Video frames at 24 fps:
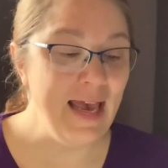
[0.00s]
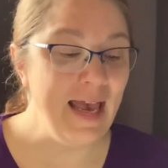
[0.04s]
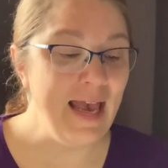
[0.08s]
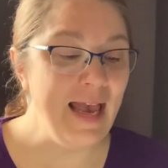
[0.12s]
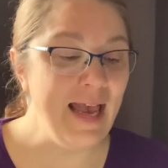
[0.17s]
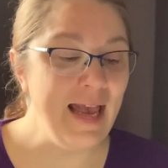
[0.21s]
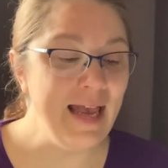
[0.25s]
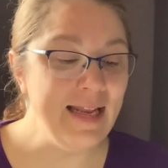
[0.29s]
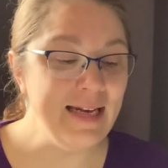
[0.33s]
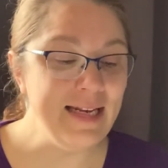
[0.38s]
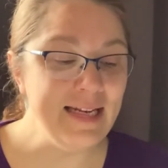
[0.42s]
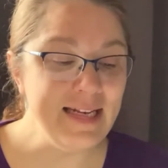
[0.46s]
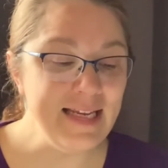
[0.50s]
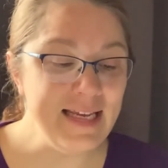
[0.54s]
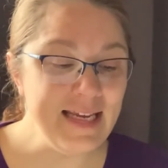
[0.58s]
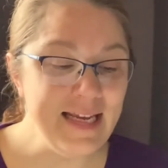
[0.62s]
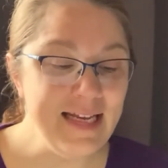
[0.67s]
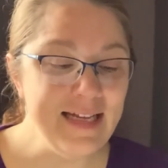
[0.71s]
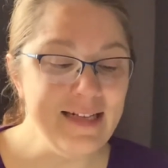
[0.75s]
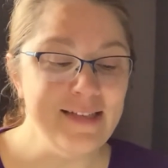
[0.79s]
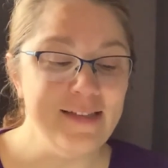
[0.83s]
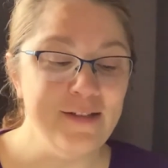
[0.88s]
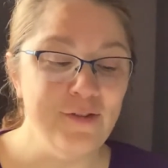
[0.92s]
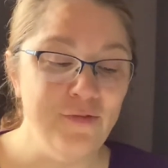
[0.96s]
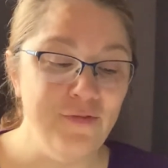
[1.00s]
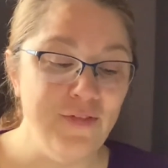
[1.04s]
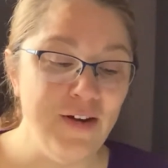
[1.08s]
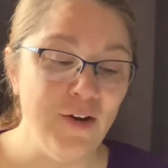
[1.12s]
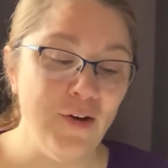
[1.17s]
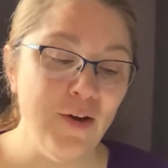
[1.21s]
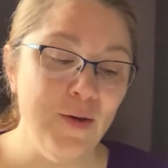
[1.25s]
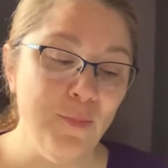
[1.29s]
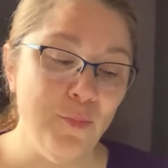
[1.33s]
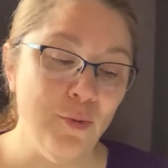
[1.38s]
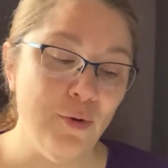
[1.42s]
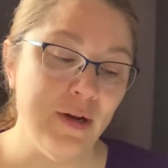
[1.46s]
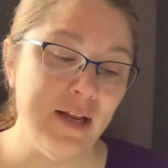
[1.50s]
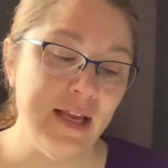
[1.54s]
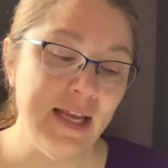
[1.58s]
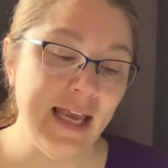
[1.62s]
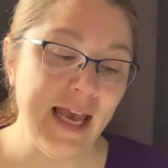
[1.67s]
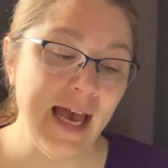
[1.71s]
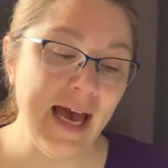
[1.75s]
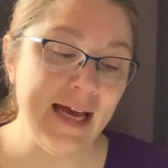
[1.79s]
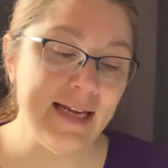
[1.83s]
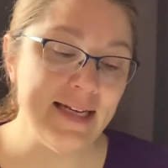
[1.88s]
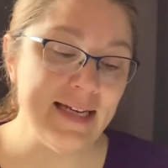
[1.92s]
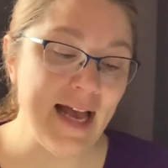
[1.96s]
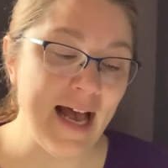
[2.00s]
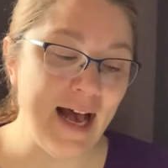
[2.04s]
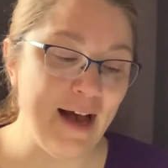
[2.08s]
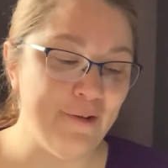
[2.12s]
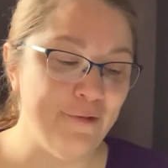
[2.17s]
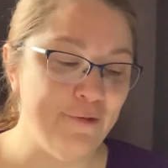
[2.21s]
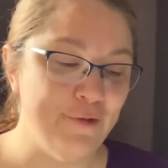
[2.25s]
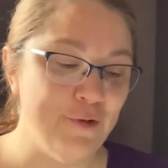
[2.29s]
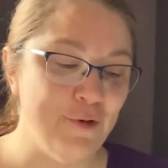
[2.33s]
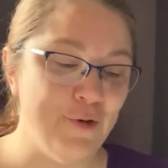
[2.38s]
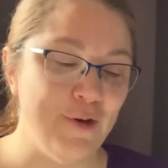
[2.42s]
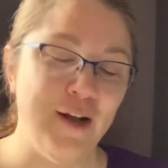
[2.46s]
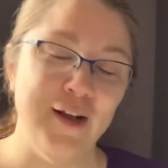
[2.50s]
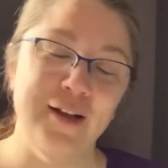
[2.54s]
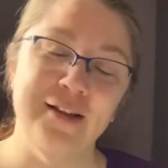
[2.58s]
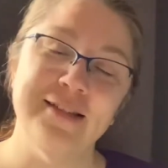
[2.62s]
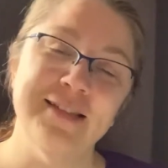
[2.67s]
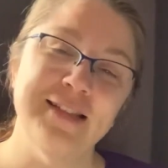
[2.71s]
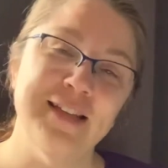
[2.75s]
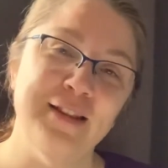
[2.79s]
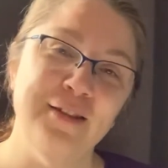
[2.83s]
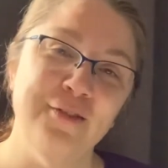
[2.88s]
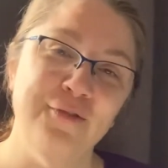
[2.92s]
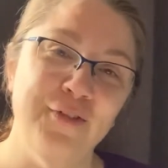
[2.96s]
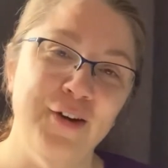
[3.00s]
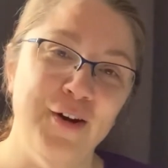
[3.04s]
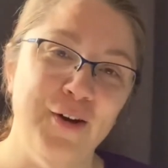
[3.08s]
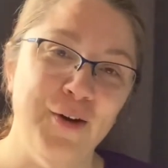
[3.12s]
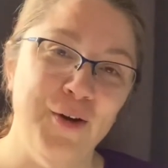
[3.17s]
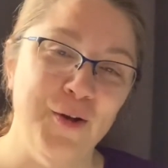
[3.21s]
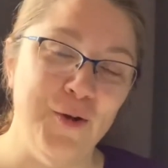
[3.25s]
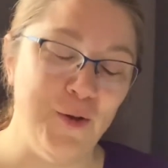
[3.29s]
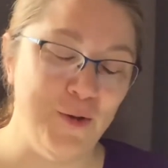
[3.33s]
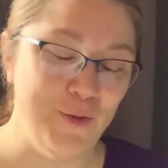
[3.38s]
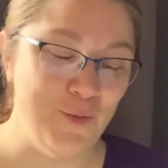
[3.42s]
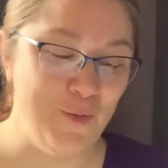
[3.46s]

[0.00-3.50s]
And it is a very pretty cat after all, said the very old